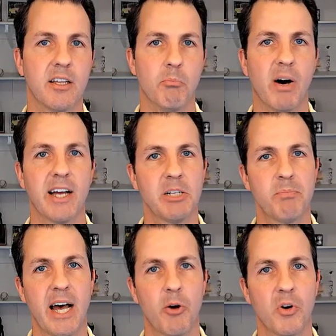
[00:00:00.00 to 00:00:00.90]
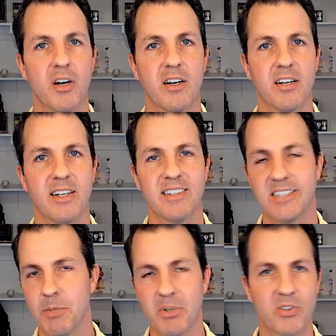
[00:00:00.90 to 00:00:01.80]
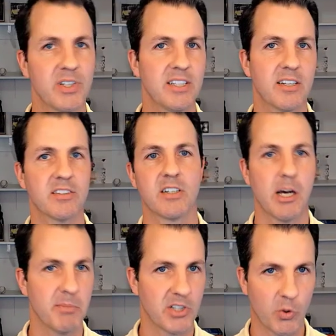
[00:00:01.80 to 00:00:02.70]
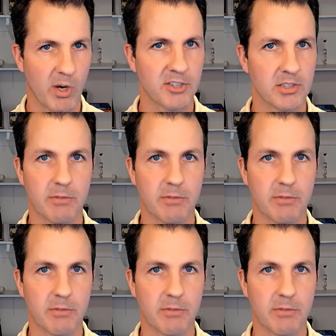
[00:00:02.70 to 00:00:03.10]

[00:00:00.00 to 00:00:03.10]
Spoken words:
buying power typically doesn't come into question.